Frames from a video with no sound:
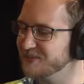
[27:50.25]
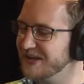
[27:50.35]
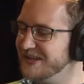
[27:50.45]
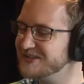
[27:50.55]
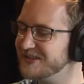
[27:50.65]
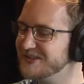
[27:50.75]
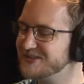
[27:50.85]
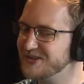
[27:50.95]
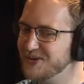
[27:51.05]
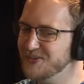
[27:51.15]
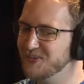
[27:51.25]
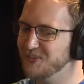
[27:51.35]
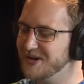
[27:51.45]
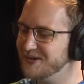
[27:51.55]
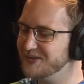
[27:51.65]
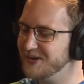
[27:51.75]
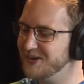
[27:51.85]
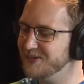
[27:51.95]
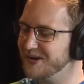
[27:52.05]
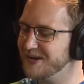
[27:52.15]
Like it's it's so weird
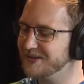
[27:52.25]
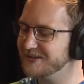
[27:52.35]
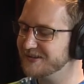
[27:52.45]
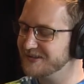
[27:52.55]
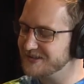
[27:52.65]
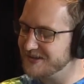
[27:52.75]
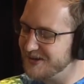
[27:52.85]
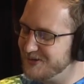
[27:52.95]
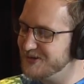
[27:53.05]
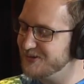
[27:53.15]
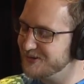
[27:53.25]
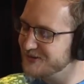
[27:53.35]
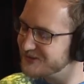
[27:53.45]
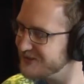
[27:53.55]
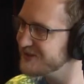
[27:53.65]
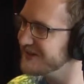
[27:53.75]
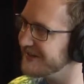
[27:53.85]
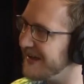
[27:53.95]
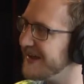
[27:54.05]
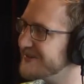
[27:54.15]
though. Like because I know you and you're such a
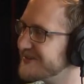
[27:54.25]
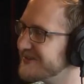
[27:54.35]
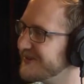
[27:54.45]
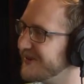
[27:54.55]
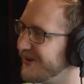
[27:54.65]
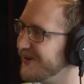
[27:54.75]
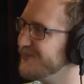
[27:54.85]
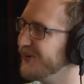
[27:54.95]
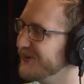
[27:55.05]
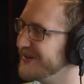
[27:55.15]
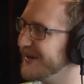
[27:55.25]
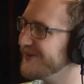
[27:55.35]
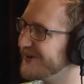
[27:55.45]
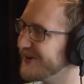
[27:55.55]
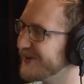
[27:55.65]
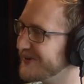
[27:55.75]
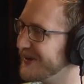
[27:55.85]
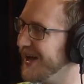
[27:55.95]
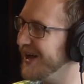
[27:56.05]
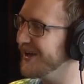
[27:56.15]
nice, humble, down to earth
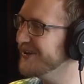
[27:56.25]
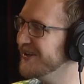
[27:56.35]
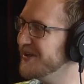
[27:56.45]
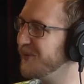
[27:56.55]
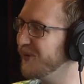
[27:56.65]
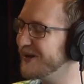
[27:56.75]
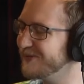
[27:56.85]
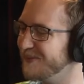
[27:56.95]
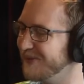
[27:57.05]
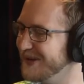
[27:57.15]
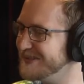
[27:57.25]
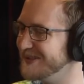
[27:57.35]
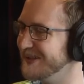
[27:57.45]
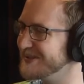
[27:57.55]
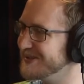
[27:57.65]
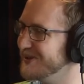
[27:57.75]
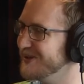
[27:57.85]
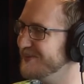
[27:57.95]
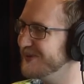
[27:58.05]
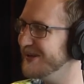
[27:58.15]
guy. Mm. But whenever I'm listening to this
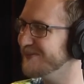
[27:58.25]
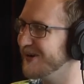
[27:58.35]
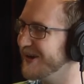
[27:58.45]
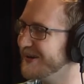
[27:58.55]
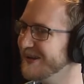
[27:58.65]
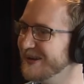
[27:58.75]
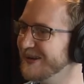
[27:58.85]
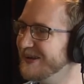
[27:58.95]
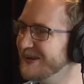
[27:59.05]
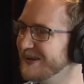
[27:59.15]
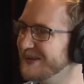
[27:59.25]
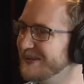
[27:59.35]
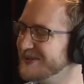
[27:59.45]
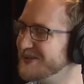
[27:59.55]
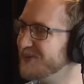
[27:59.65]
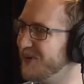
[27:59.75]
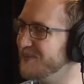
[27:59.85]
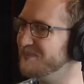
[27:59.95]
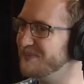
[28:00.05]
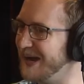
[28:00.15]
new EP, I'm like, this is
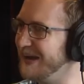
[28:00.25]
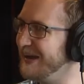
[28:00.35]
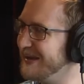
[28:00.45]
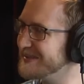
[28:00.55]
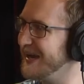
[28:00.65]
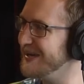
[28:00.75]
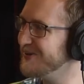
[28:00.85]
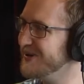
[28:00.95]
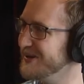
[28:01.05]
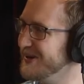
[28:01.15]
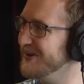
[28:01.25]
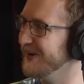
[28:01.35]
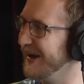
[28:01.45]
one badass angry dude.